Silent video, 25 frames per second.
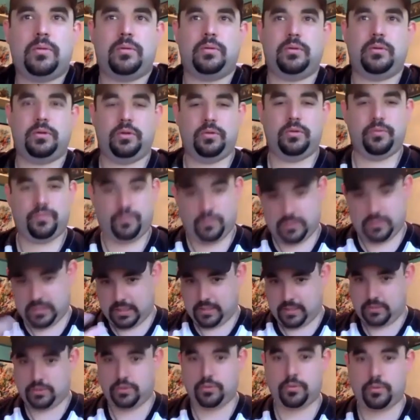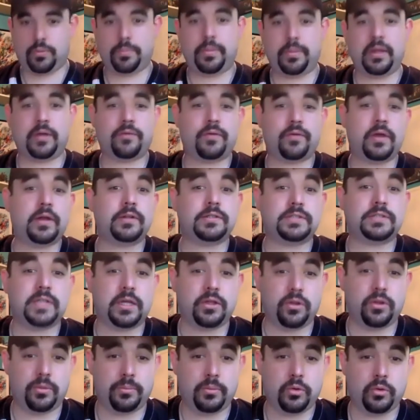You said you were a big fan of
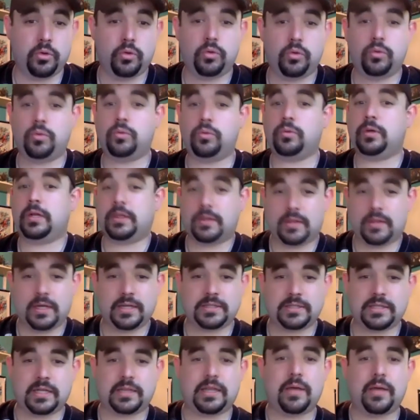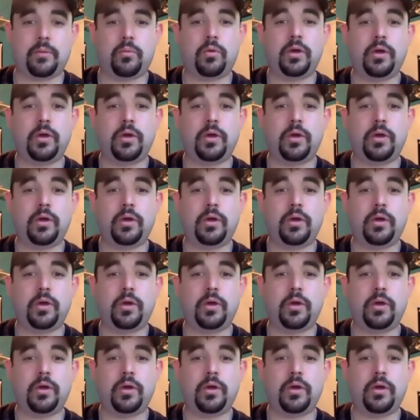Sailor Moon and things like that.